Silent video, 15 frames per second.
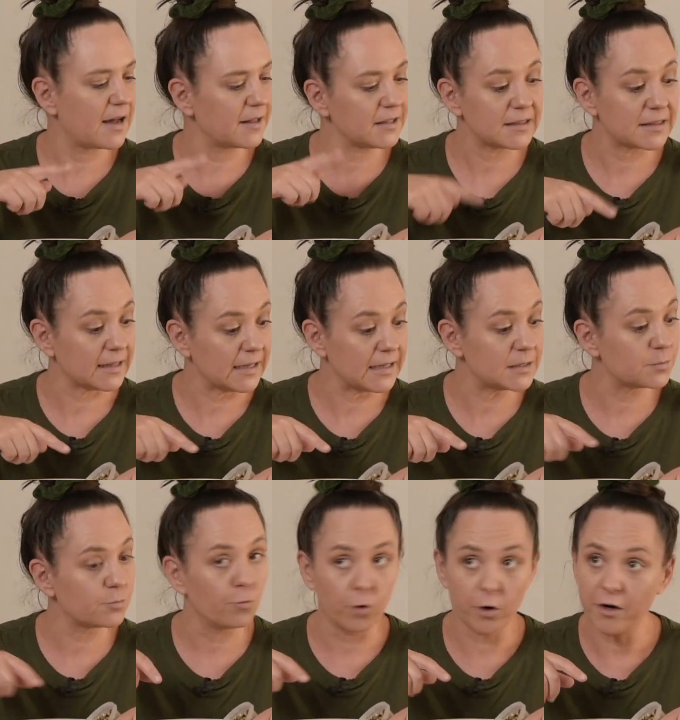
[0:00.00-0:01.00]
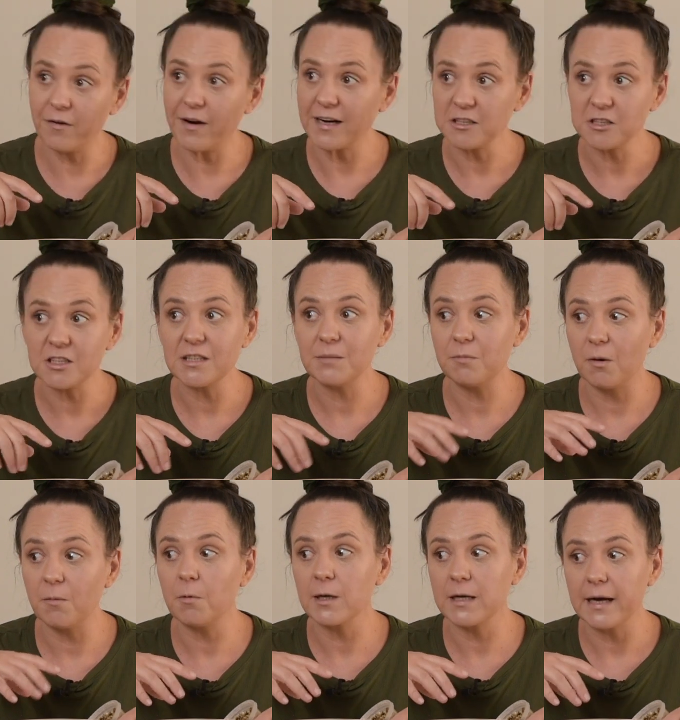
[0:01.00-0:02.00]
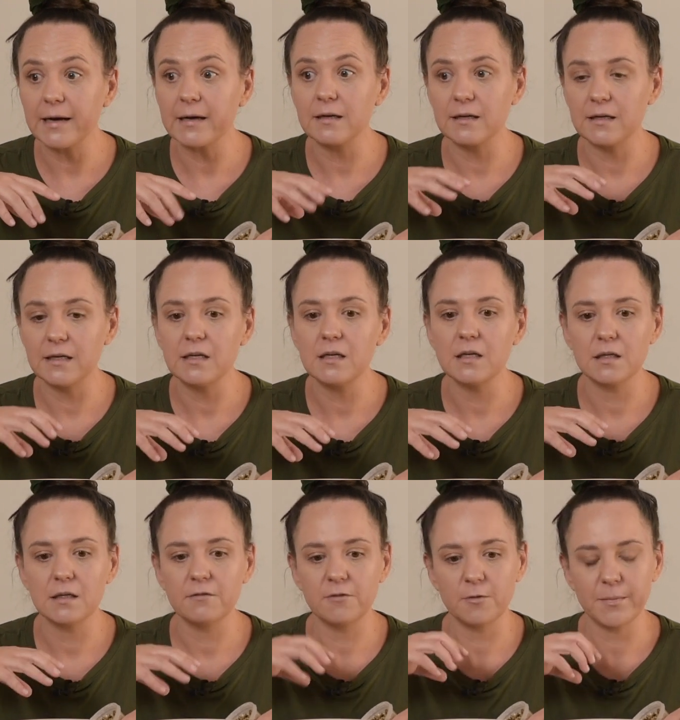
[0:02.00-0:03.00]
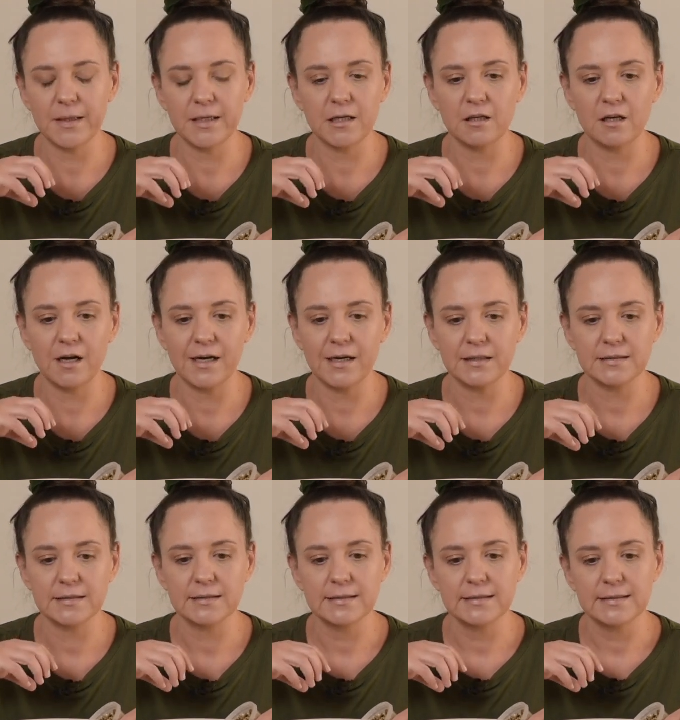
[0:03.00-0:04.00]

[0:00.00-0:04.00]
I think these were actually propagated in vermiculite.